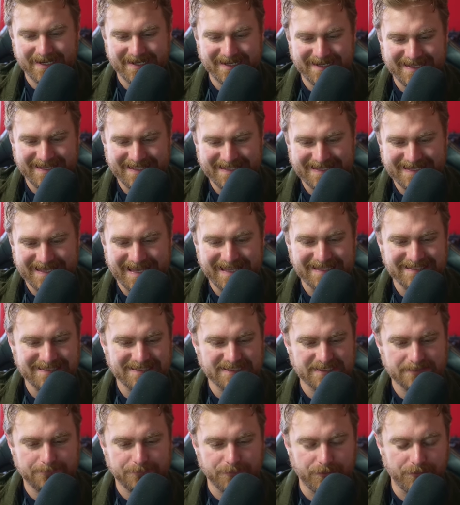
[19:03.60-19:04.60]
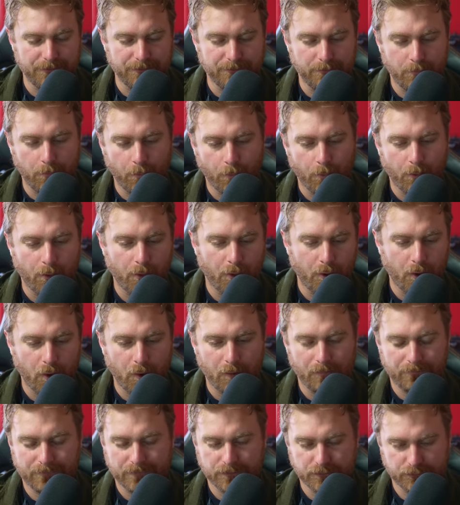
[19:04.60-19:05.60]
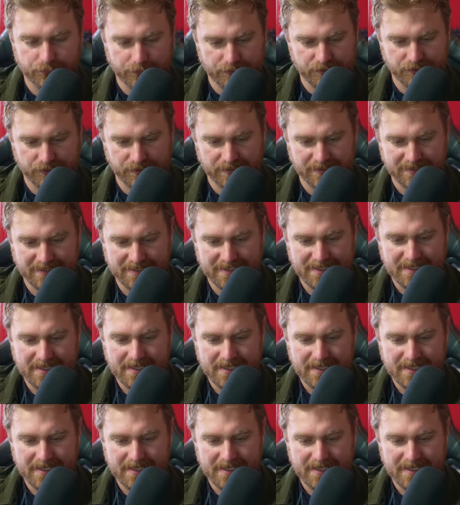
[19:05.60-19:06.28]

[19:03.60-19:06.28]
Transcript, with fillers: an undisputed war of attrition.